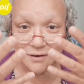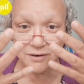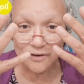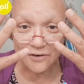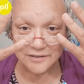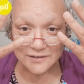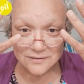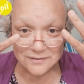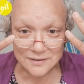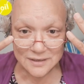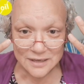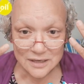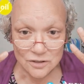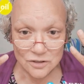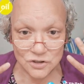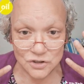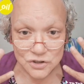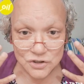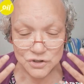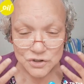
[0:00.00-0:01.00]
your
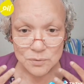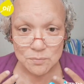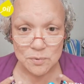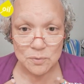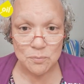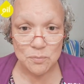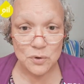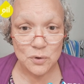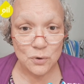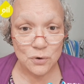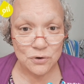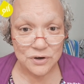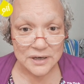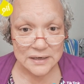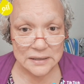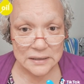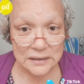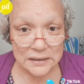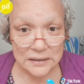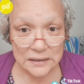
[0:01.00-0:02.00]
skin should be pure
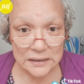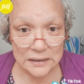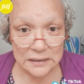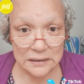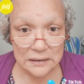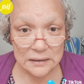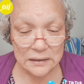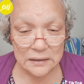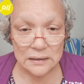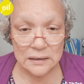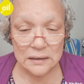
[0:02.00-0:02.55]
and clean,